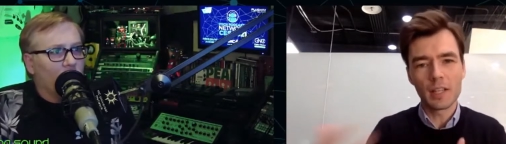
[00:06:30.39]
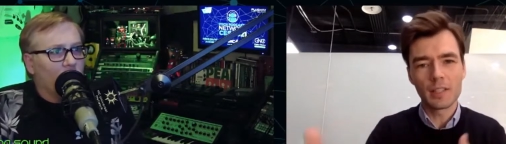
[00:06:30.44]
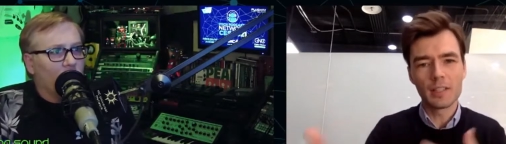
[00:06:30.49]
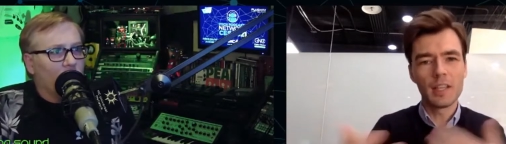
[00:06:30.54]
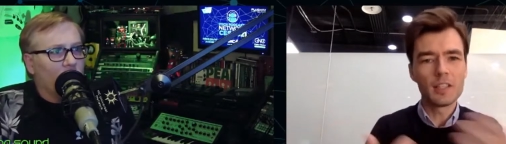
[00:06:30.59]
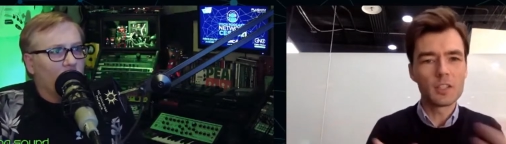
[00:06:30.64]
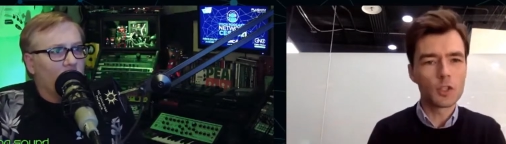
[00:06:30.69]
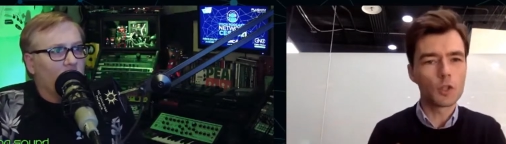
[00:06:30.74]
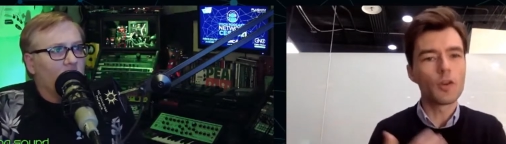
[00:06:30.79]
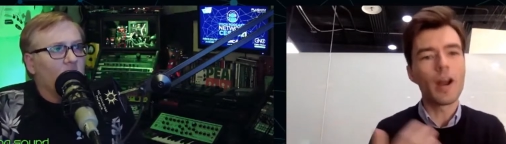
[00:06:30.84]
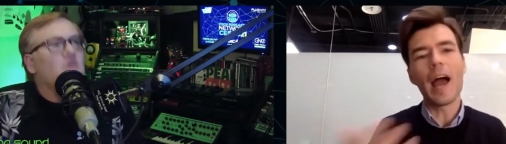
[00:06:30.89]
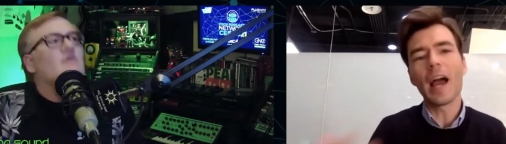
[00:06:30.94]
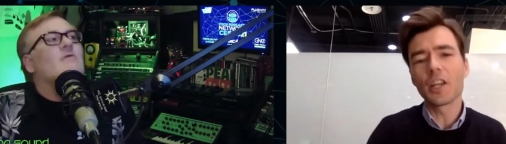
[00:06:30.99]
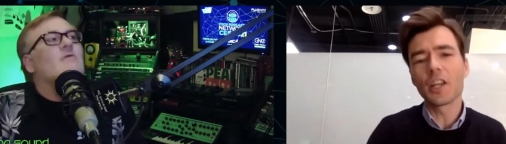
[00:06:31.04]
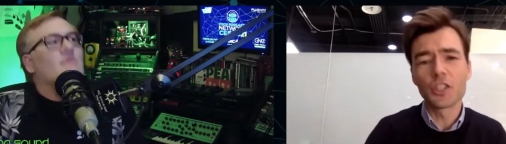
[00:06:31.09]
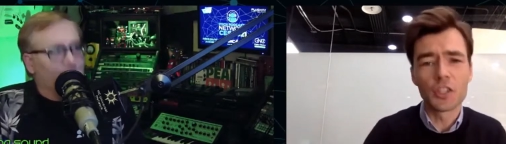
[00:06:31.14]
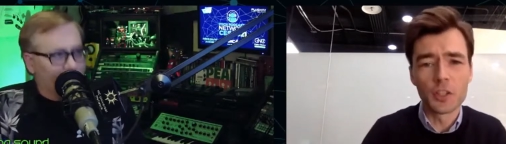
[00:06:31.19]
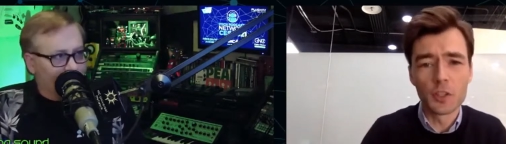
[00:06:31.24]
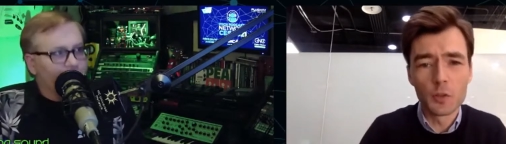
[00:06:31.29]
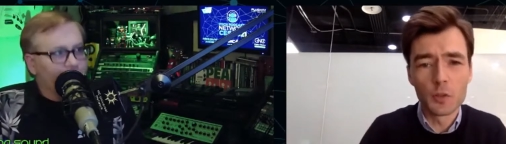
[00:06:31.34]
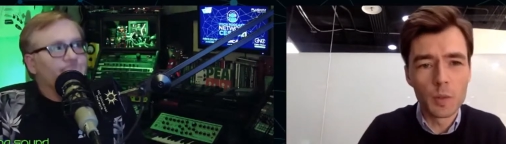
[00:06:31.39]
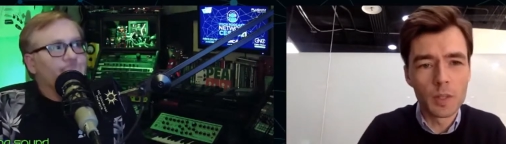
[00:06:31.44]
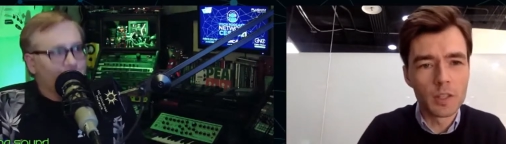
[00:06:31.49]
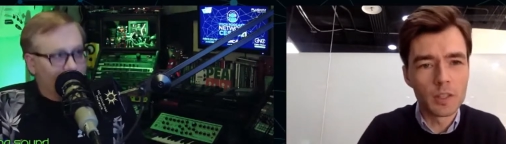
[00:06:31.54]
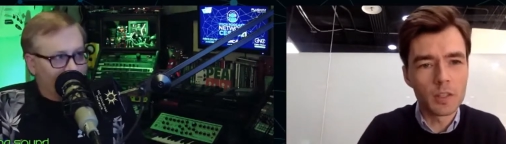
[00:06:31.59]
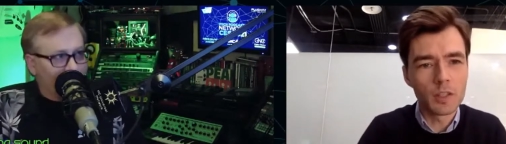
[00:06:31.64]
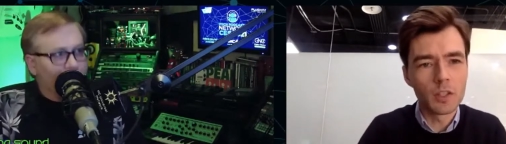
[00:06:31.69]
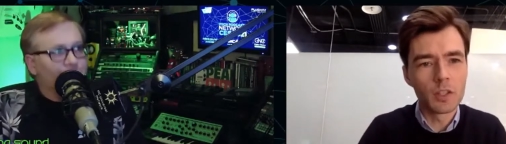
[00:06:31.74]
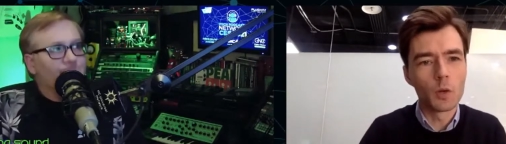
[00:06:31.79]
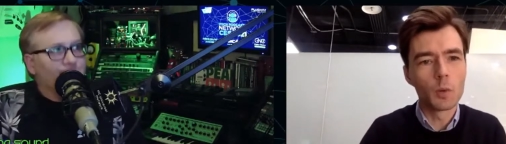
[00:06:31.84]
Speaker 1: like the interaction
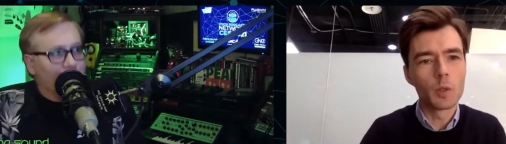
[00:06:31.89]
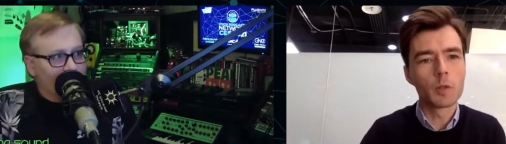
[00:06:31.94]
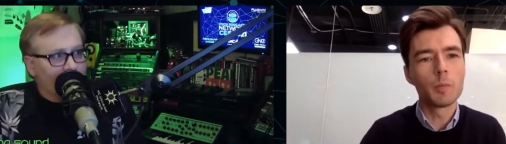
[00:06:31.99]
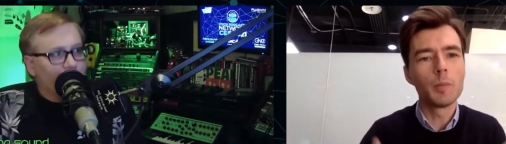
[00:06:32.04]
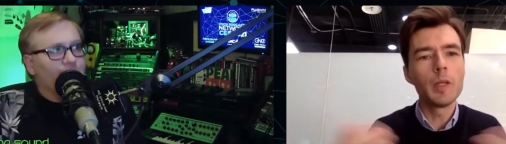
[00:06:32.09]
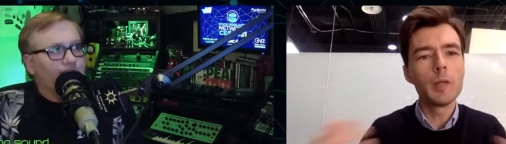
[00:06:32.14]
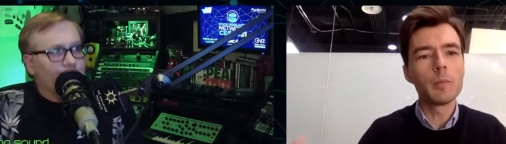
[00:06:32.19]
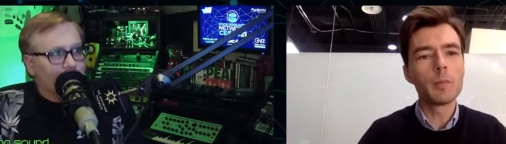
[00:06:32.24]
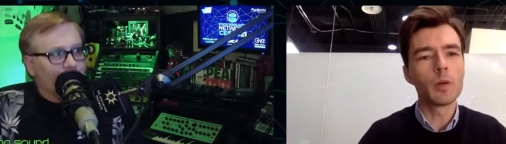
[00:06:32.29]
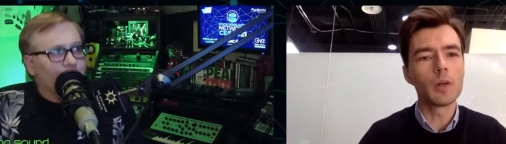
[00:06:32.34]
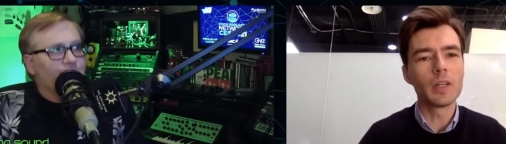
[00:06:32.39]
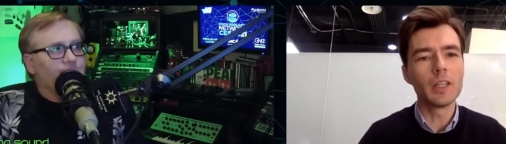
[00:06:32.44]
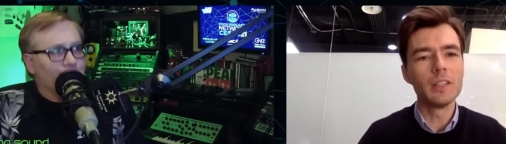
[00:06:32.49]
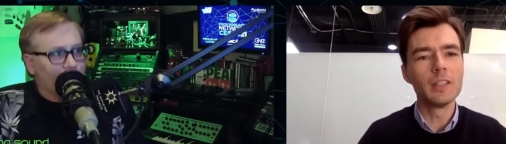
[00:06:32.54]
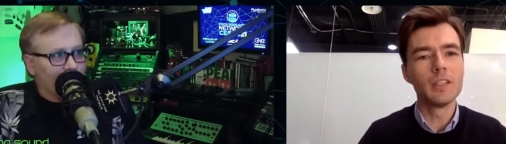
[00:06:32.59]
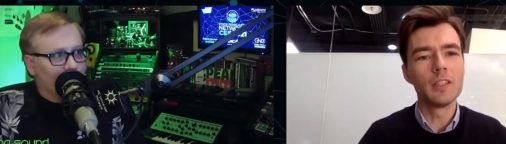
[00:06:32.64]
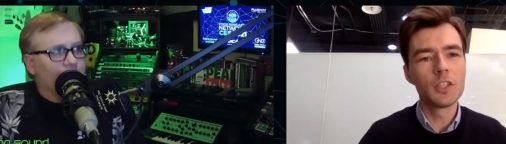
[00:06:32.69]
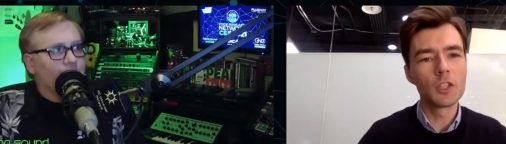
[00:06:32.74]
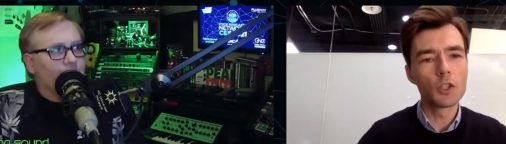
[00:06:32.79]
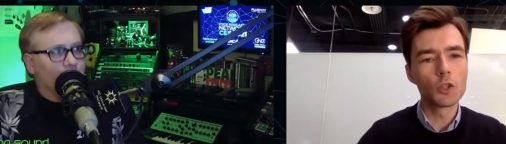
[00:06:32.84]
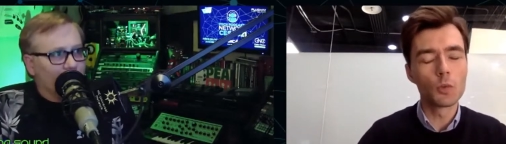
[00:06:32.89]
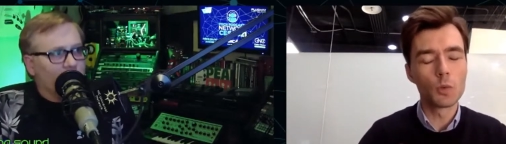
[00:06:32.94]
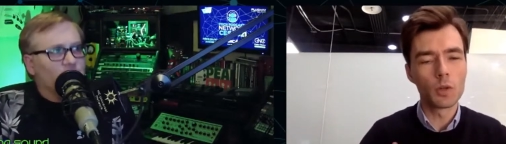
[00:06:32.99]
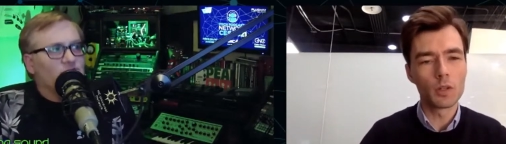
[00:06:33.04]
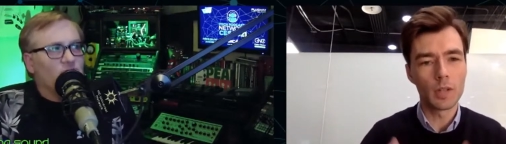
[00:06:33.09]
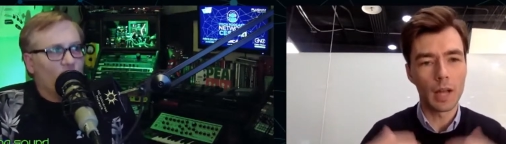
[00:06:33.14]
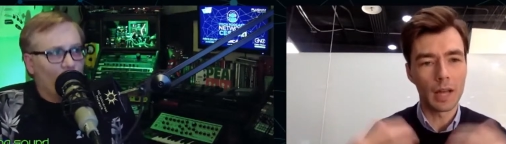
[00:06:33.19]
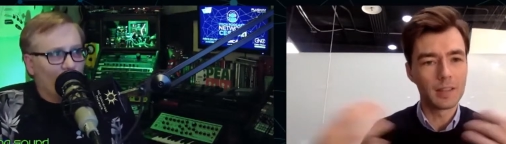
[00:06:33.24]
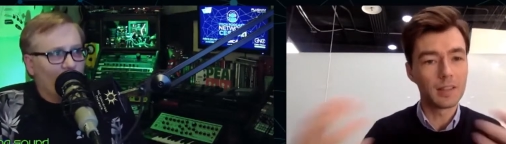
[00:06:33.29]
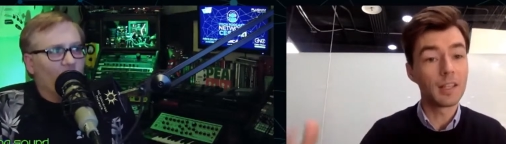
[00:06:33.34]
with you know with people in the digital
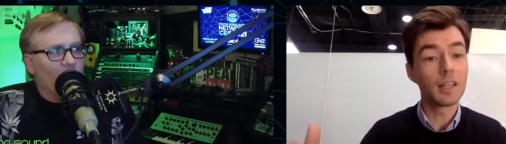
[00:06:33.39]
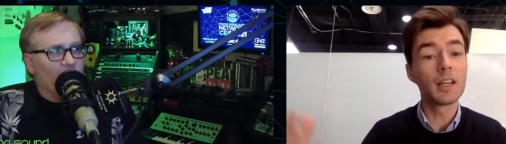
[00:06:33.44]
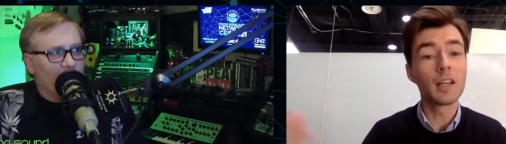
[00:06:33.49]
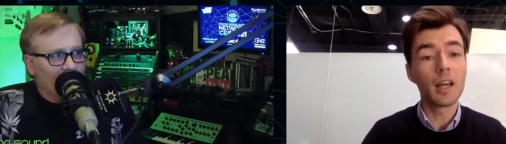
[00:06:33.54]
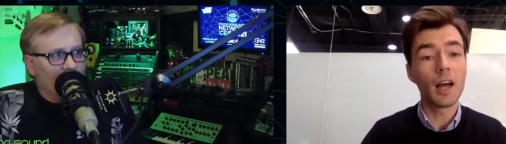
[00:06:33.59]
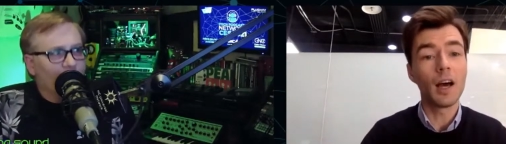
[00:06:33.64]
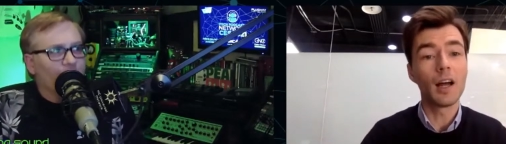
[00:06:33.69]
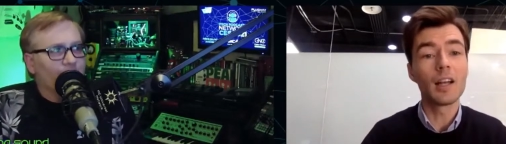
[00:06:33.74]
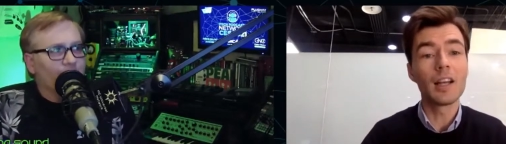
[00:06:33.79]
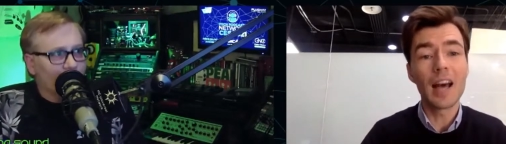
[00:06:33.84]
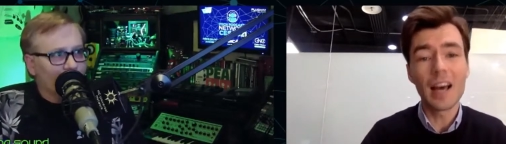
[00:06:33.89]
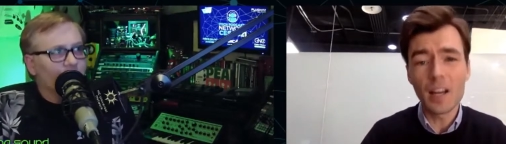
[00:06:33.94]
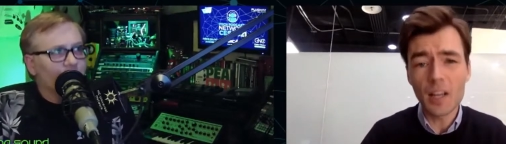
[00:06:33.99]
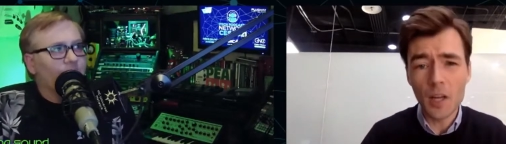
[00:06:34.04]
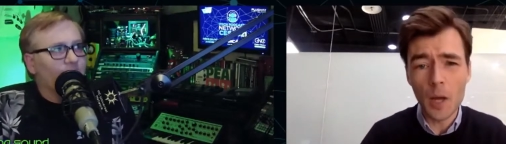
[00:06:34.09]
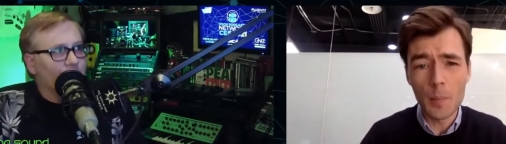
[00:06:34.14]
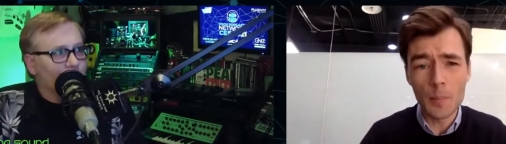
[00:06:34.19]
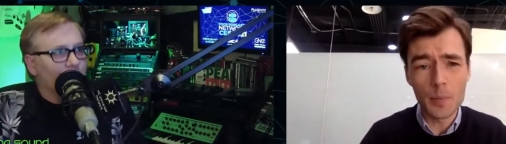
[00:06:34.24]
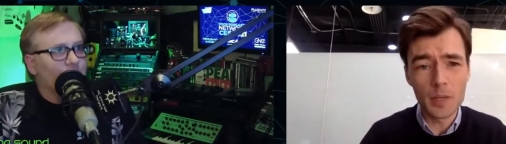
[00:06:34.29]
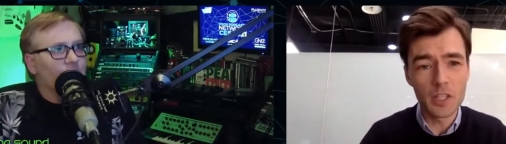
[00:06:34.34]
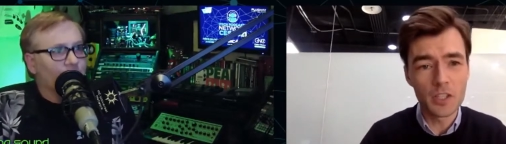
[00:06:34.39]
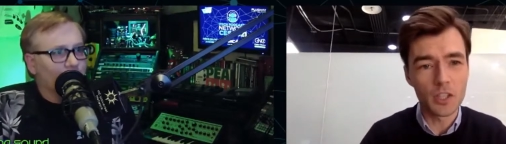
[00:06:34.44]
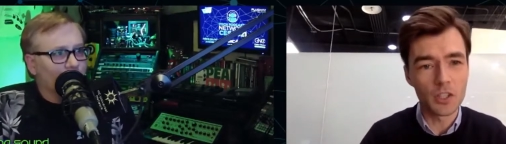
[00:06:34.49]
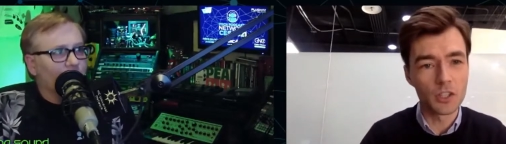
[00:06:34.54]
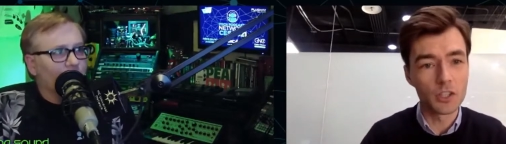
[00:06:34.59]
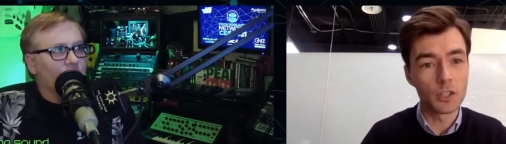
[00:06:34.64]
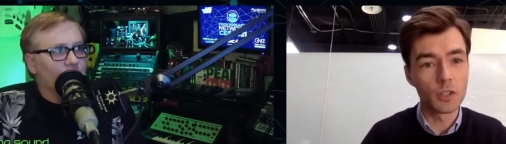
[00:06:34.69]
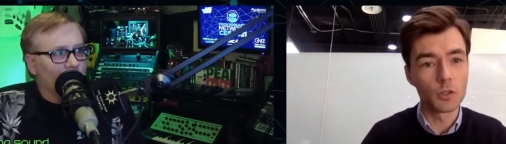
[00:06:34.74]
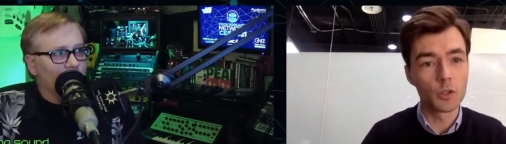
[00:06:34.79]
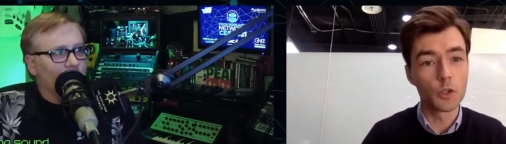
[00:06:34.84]
totally. world, a lot of companies
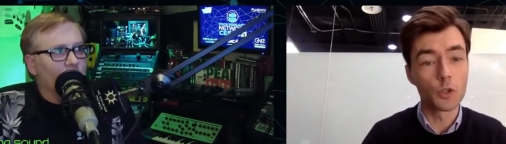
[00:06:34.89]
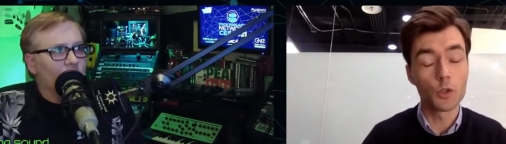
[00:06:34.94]
are still